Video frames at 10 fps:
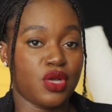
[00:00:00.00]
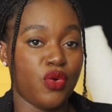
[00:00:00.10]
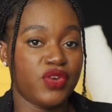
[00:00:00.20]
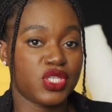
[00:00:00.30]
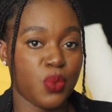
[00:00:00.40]

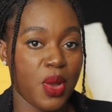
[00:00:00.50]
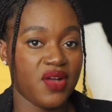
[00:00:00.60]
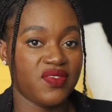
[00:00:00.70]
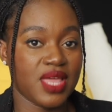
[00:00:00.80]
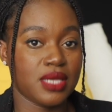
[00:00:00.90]
over
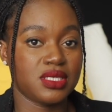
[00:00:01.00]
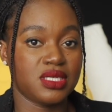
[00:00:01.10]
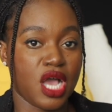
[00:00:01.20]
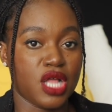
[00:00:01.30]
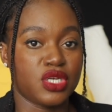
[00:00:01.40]

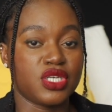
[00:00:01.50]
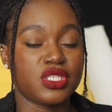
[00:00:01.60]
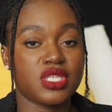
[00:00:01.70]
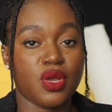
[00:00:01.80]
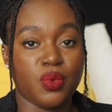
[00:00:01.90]

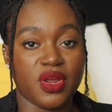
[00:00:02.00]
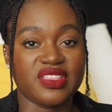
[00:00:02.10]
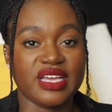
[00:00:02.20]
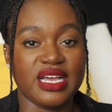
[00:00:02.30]
$12,000 worth